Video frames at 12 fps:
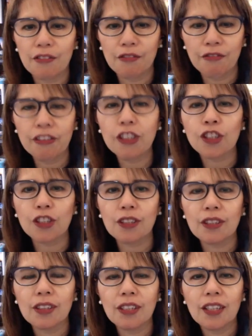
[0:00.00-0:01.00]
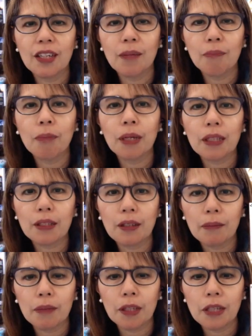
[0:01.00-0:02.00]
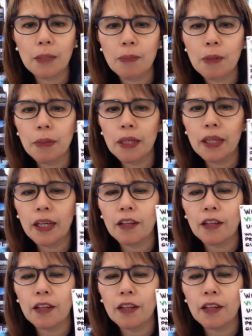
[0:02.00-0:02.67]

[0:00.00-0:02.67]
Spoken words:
vision, but the deeper meaning in